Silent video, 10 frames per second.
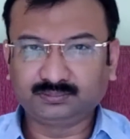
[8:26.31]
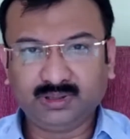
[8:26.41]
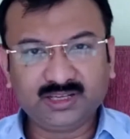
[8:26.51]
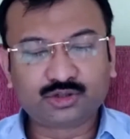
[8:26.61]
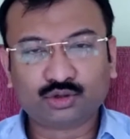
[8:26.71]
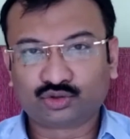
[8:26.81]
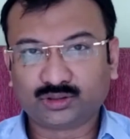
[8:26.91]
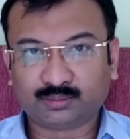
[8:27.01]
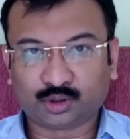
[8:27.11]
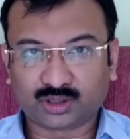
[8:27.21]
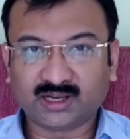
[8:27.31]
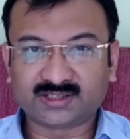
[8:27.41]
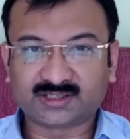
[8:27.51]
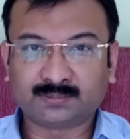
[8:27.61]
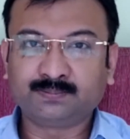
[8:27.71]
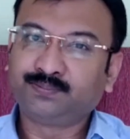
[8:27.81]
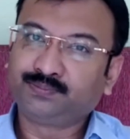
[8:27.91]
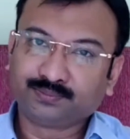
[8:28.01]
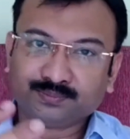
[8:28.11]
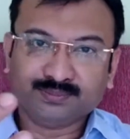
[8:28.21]
Please go through the model answer,
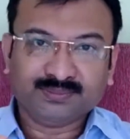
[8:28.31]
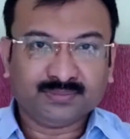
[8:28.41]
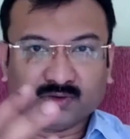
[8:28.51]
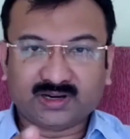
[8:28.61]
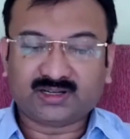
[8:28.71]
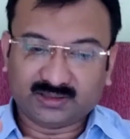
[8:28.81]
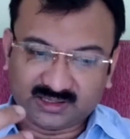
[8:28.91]
right?